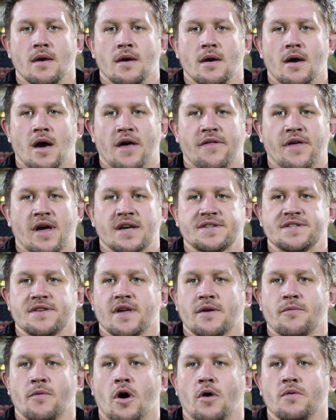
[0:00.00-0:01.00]
I think that's the
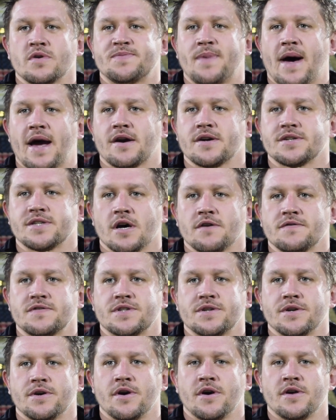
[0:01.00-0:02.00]
thing. We always back ourselves
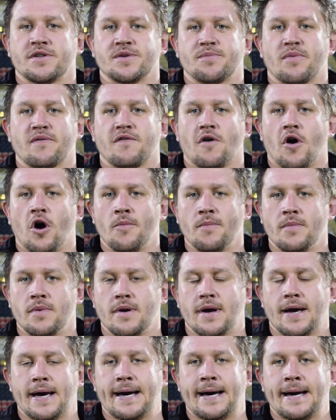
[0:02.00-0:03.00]
to perform,
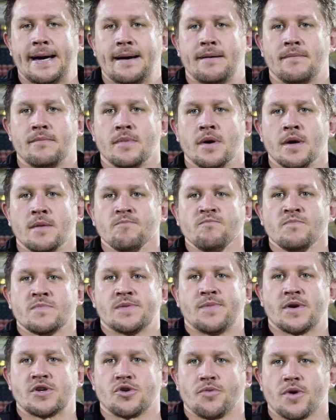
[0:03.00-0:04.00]

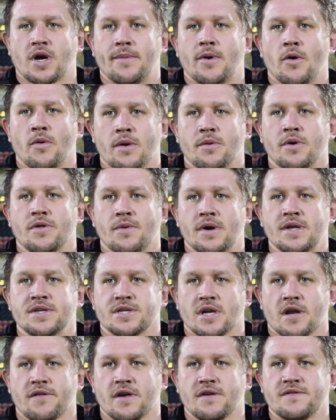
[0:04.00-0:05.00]
to make sure we come away with
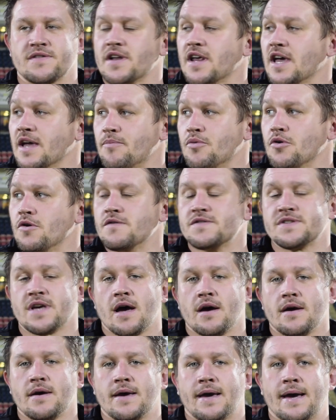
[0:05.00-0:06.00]
wins, and I think today proves
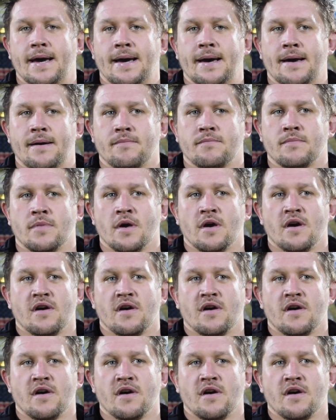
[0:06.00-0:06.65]
that. Yeah.